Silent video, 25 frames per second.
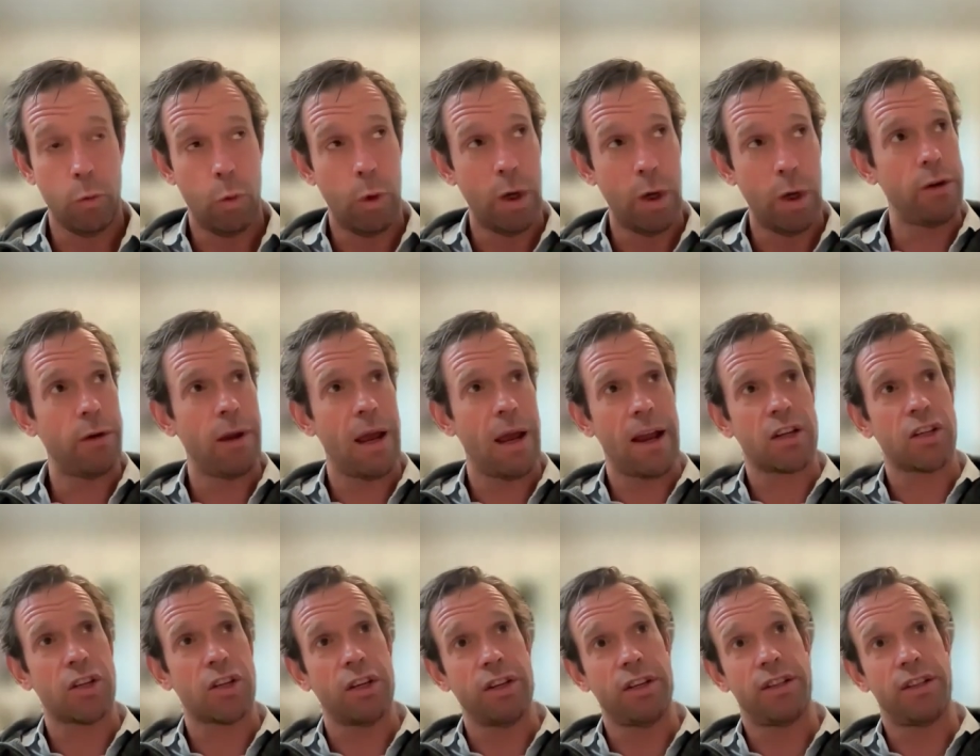when do you
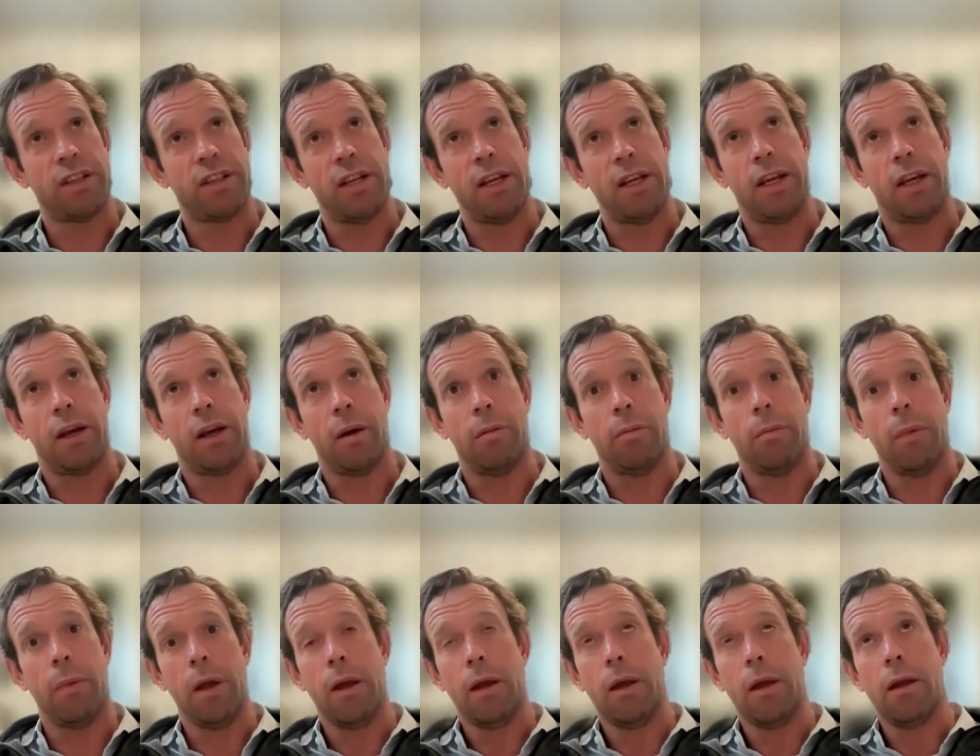actually seek a
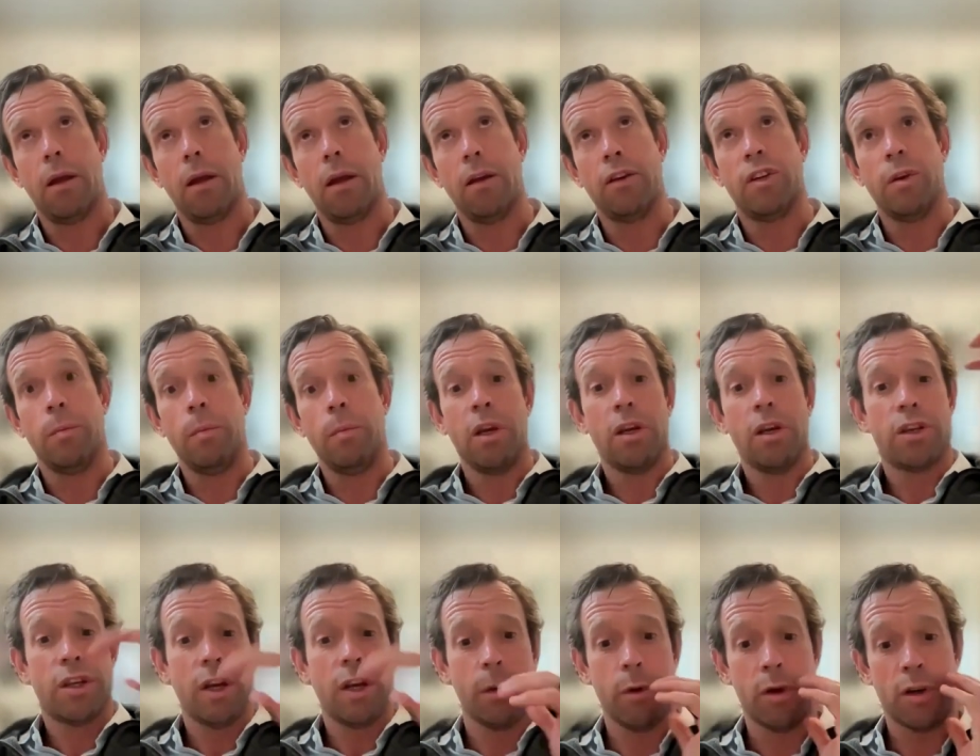a
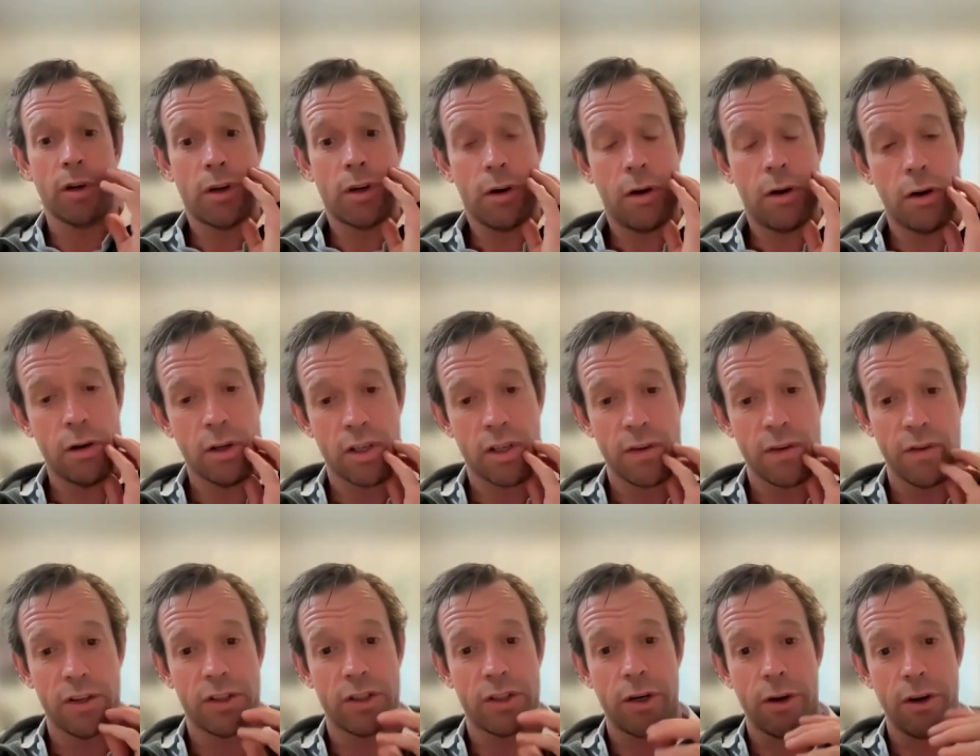diminishing returns of a
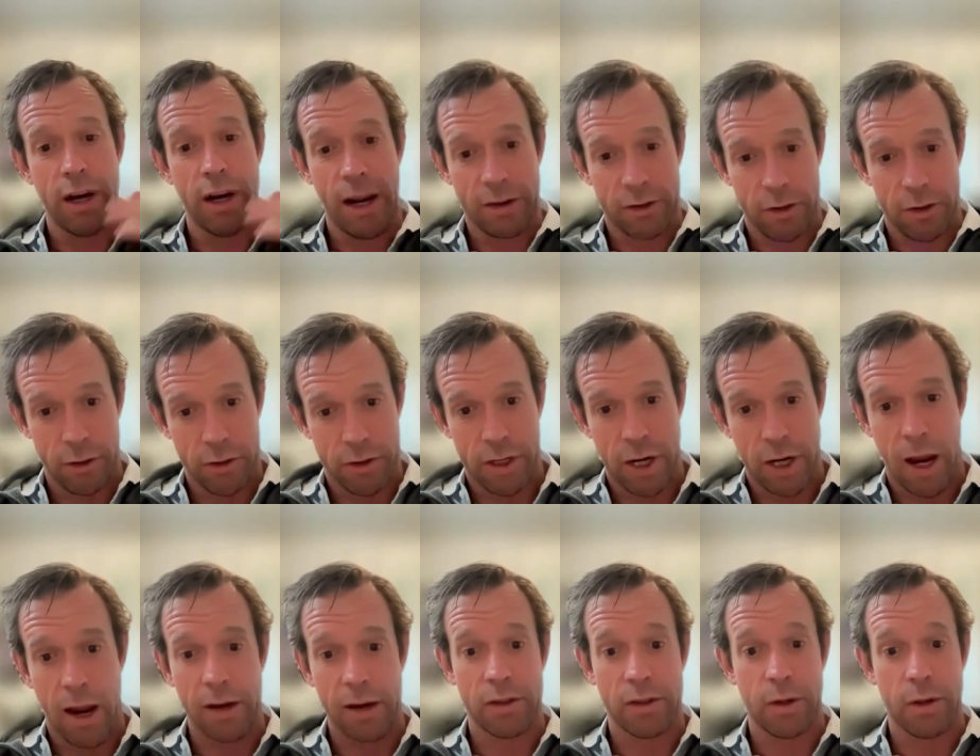certain
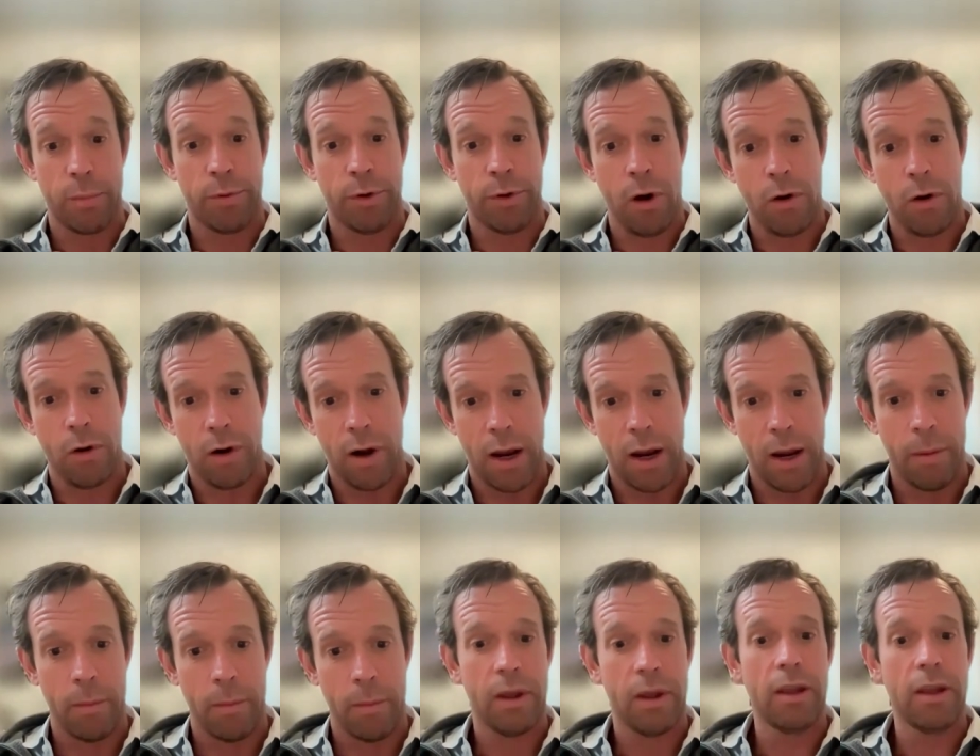exercise or
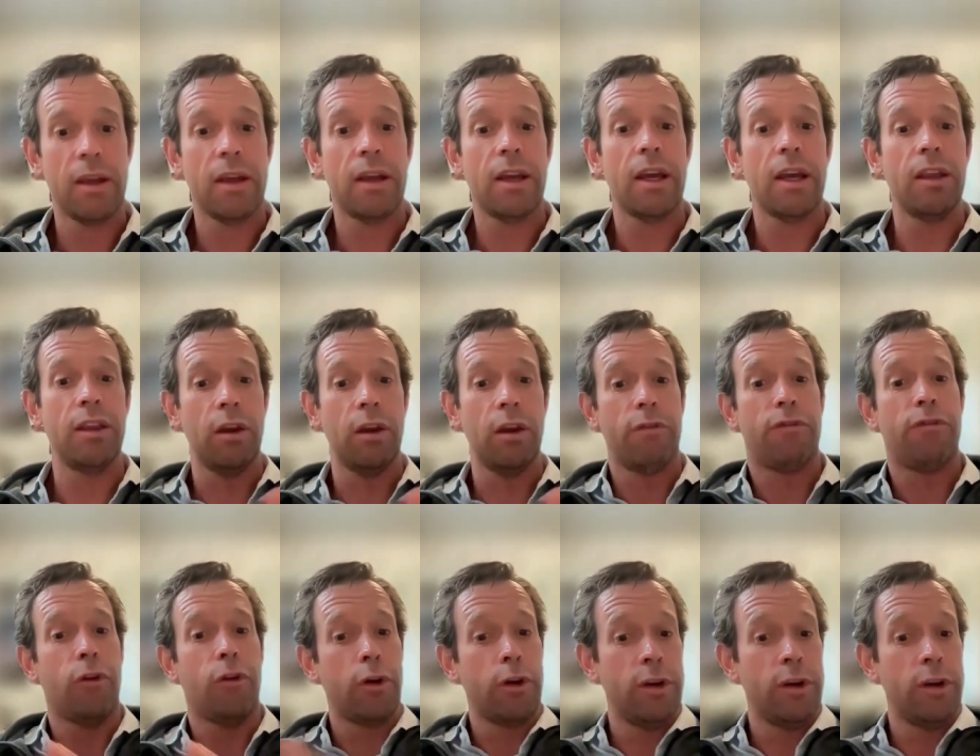program, and
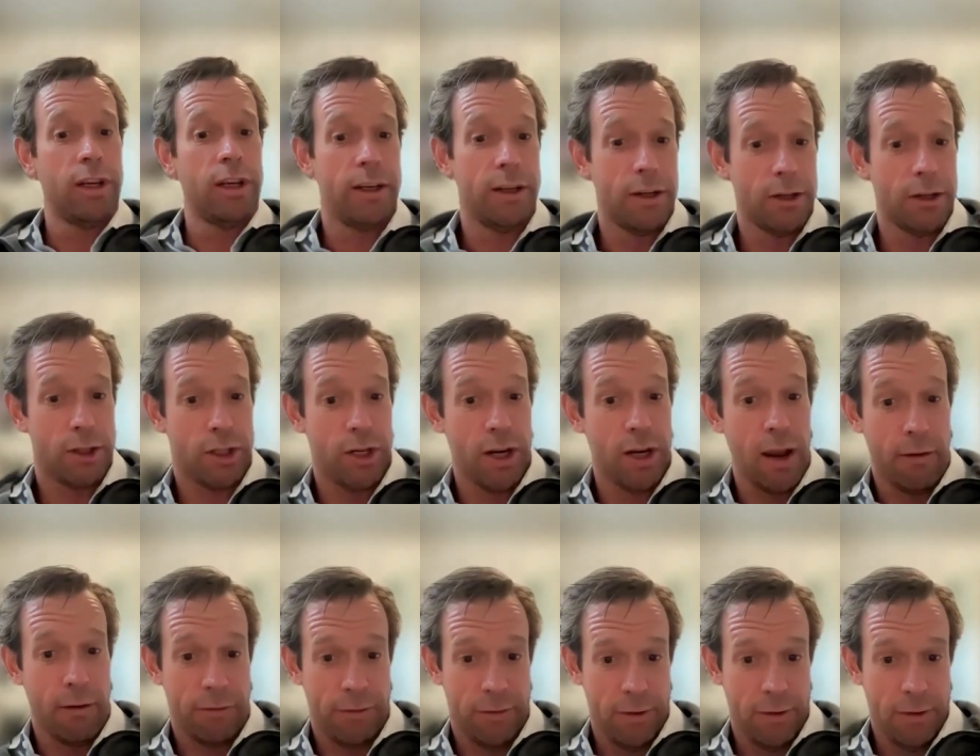therefore you need to
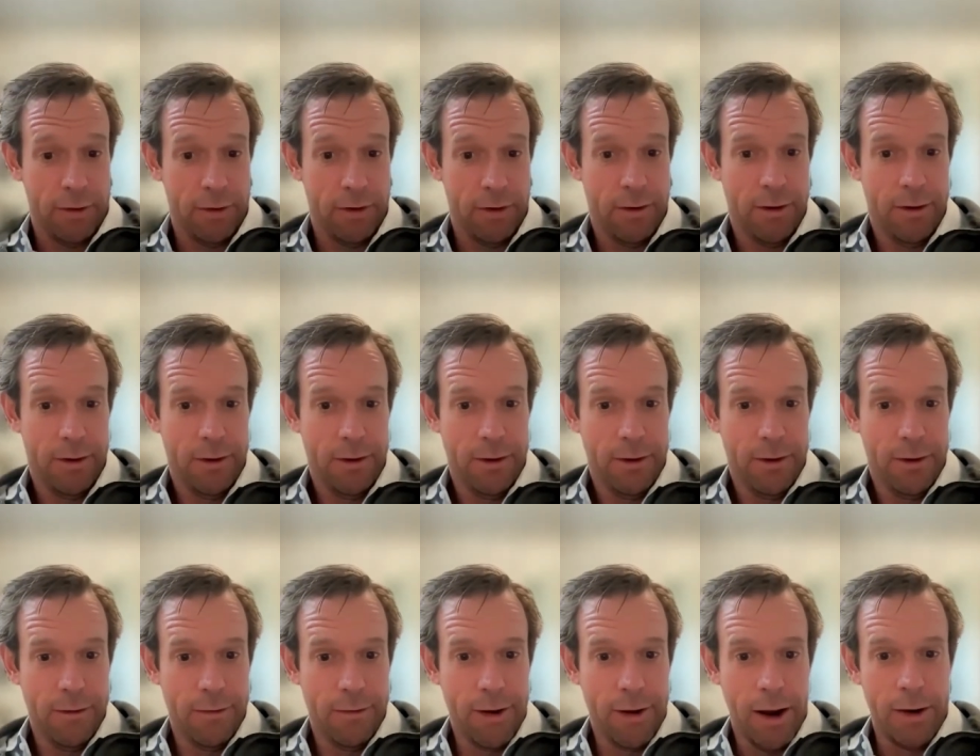shift.
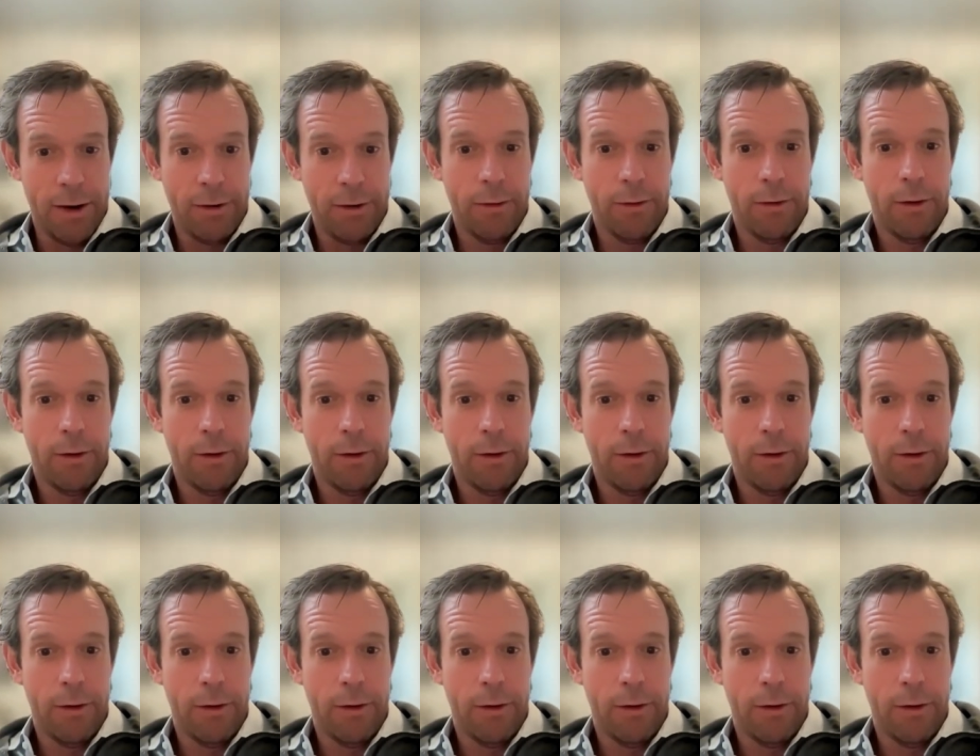Oh. Right.